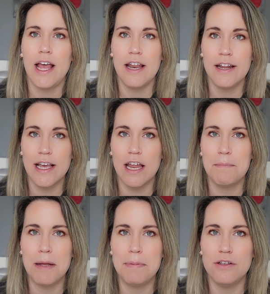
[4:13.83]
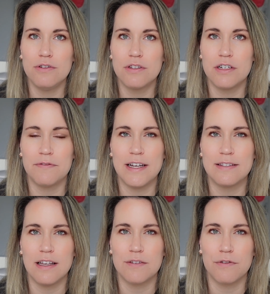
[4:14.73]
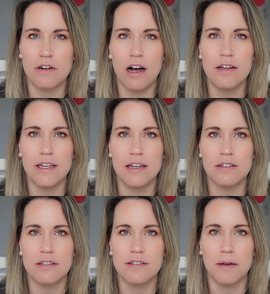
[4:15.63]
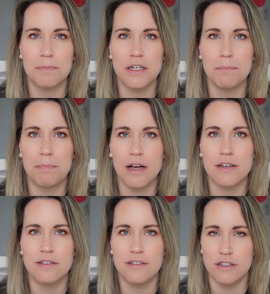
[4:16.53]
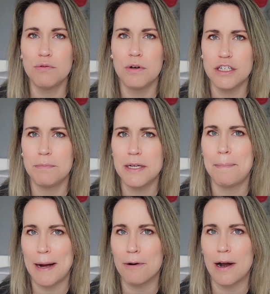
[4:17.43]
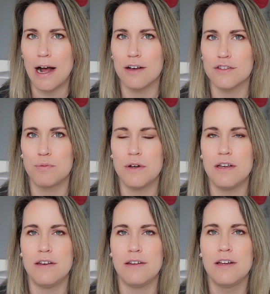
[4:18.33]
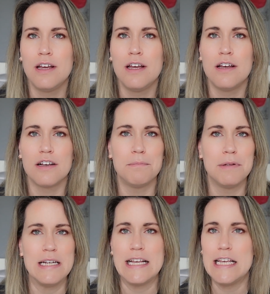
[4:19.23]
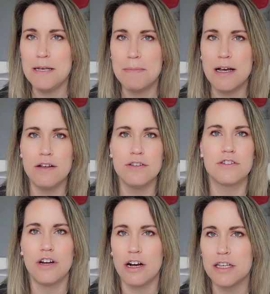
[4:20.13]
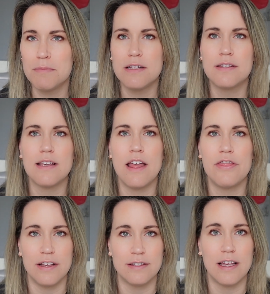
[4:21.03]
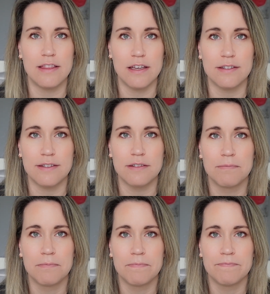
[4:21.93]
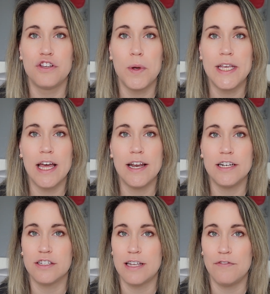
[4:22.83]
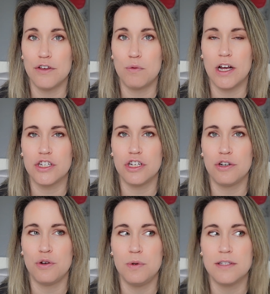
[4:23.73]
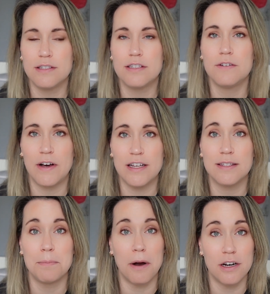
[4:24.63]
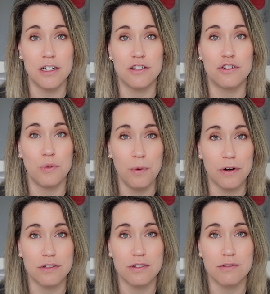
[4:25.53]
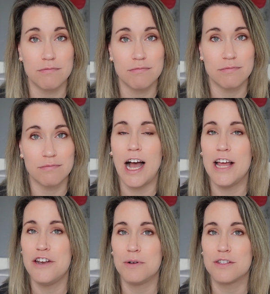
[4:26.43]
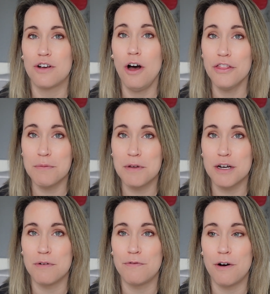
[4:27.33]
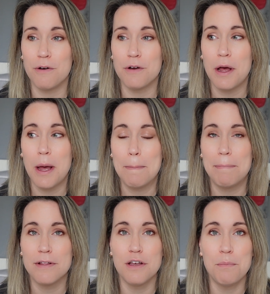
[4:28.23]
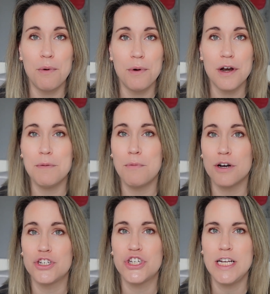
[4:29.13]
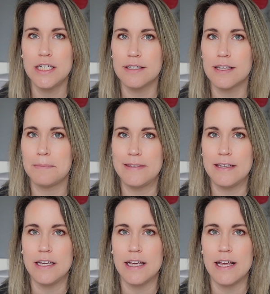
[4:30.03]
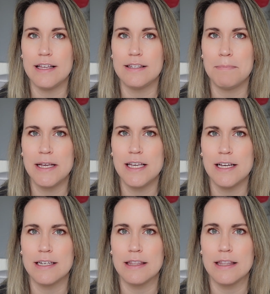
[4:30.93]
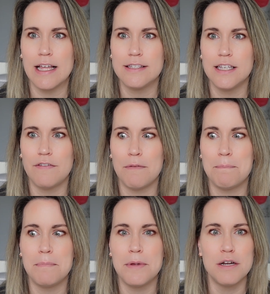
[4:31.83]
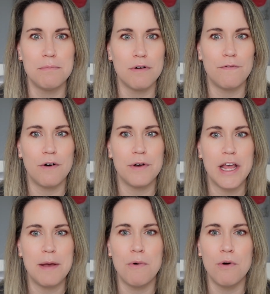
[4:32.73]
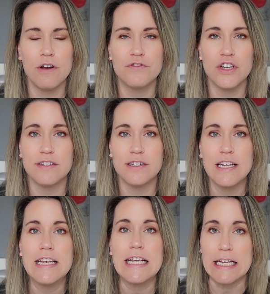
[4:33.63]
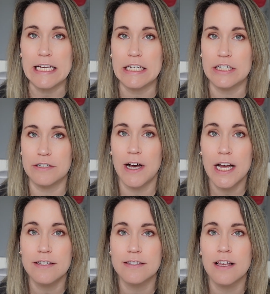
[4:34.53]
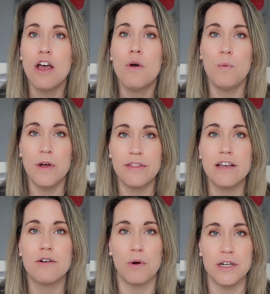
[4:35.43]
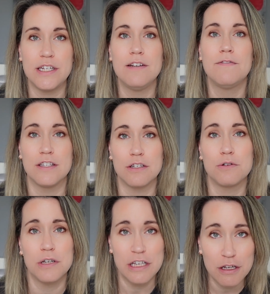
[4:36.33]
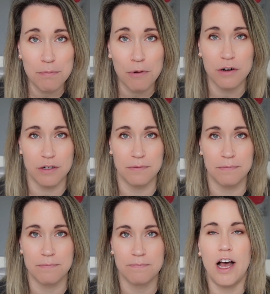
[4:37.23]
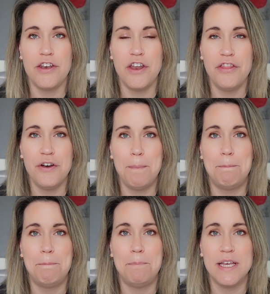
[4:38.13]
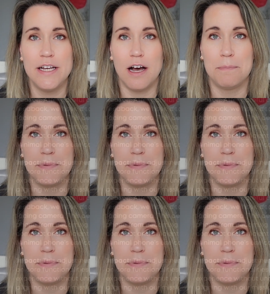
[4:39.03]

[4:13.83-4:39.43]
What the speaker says: and again, maybe use their device less for content consumption, but still want to be a powerhouse when completing emails, documents, and things like this. So again, I just have the question, who is this device marketed towards? I know it's called the Minimal Phone, but the more and more changes I'm seeing is making it less of a minimal phone and more of just an e-ink device with a QWERTY physical keyboard. Another big